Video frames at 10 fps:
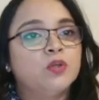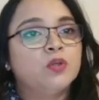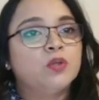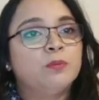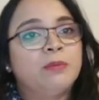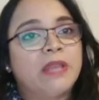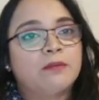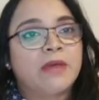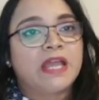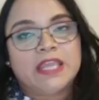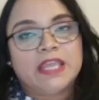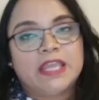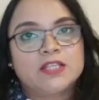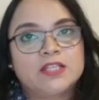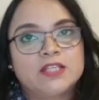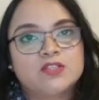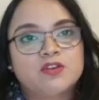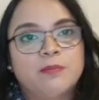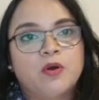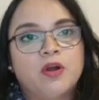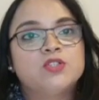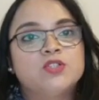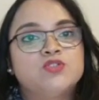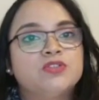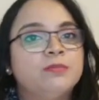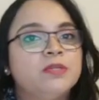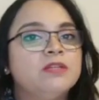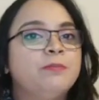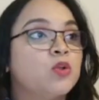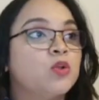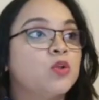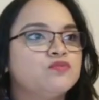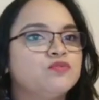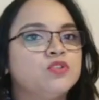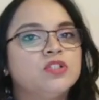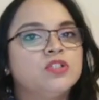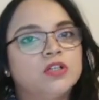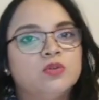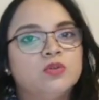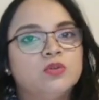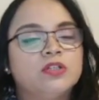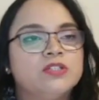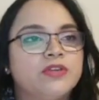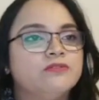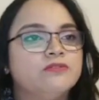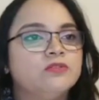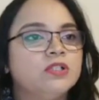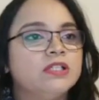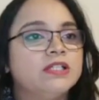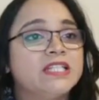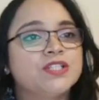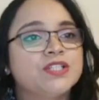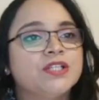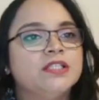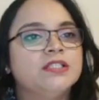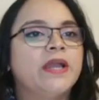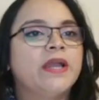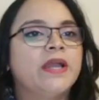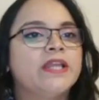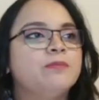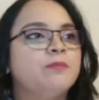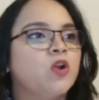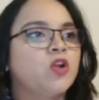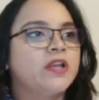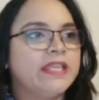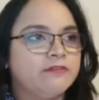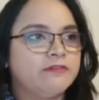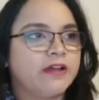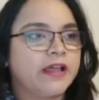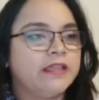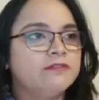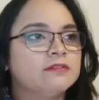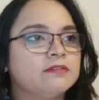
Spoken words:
although black might gain an extra pawn, the tripled pawns would look dreadful. Additionally, the white pawn on e5